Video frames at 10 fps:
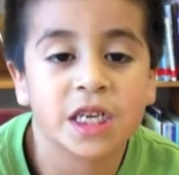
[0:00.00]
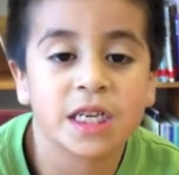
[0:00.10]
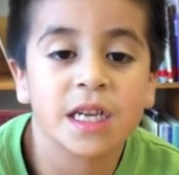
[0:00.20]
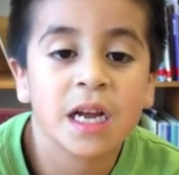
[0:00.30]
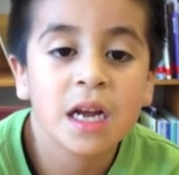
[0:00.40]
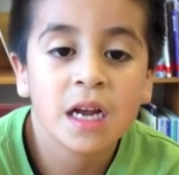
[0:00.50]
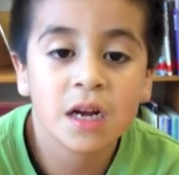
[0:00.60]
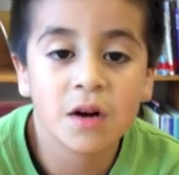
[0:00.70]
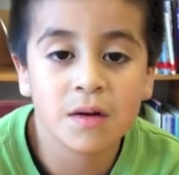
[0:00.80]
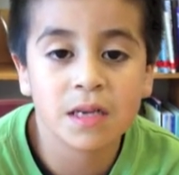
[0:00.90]
just
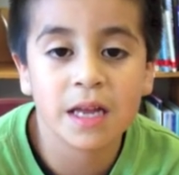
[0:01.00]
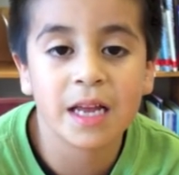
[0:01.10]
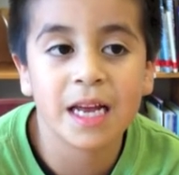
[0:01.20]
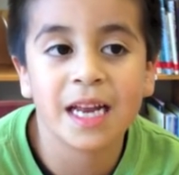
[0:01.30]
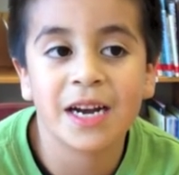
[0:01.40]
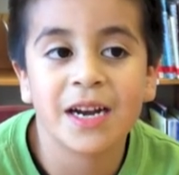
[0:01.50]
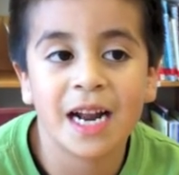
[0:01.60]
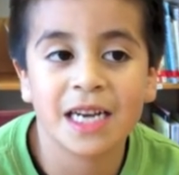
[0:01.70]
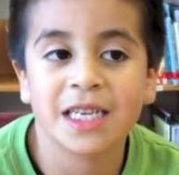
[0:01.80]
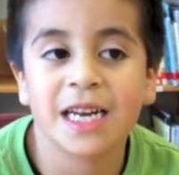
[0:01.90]
goes on the
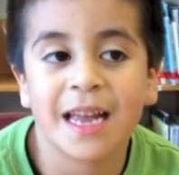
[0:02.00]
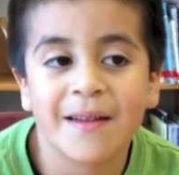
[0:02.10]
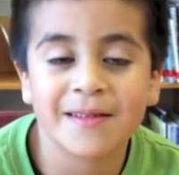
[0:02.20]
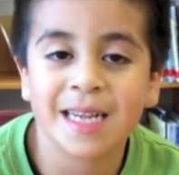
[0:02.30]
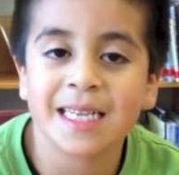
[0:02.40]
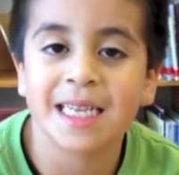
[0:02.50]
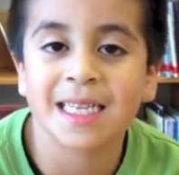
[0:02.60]
internet. She gives us a